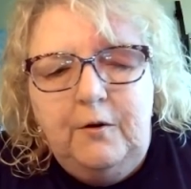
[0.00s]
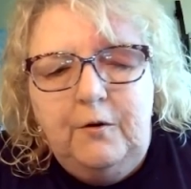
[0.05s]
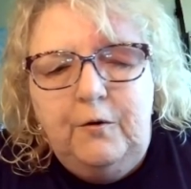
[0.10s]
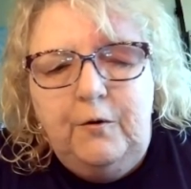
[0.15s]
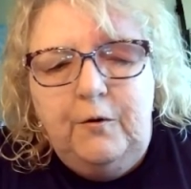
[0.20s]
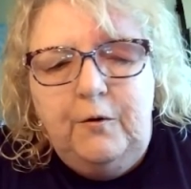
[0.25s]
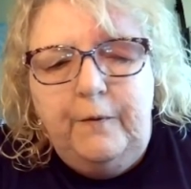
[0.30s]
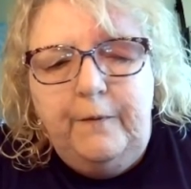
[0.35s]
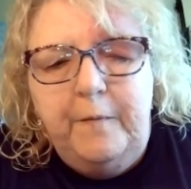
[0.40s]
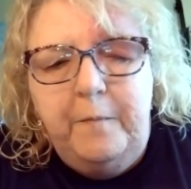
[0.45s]

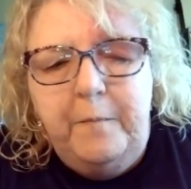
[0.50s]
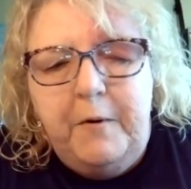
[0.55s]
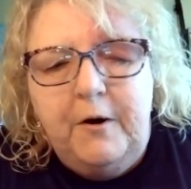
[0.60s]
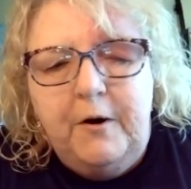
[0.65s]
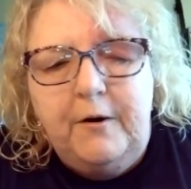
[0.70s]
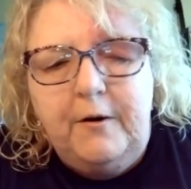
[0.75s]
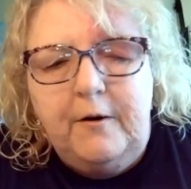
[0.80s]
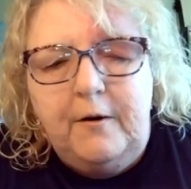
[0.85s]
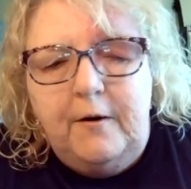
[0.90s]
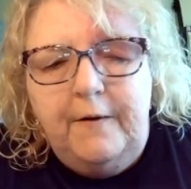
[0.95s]
to the
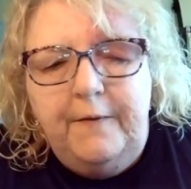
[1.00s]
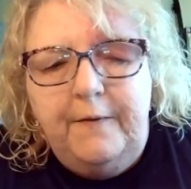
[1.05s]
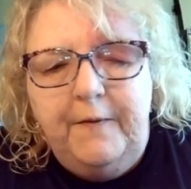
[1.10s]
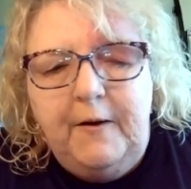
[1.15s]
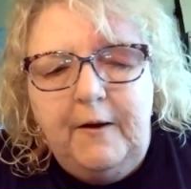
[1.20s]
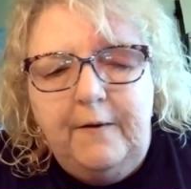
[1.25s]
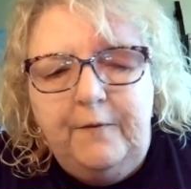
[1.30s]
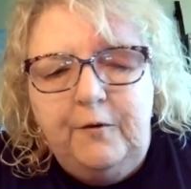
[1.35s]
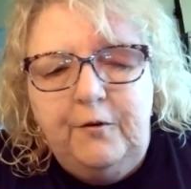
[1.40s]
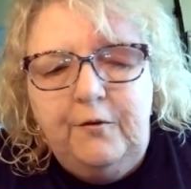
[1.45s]
mark on
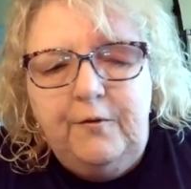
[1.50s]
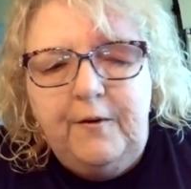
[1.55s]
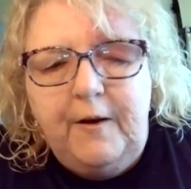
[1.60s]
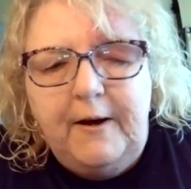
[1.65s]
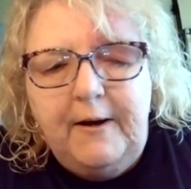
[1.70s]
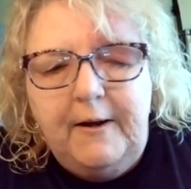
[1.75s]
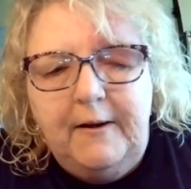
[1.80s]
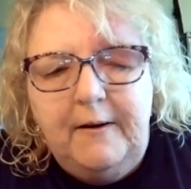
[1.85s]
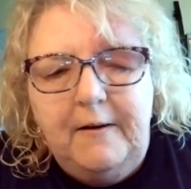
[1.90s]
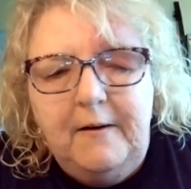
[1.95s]
the other
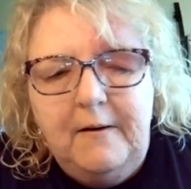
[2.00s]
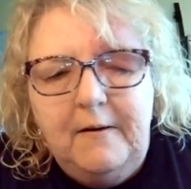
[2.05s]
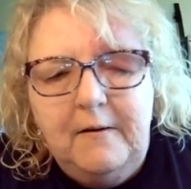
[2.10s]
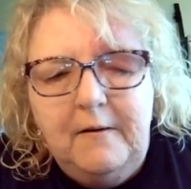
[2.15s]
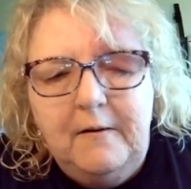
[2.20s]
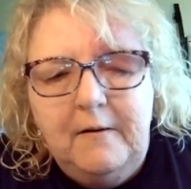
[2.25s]
side.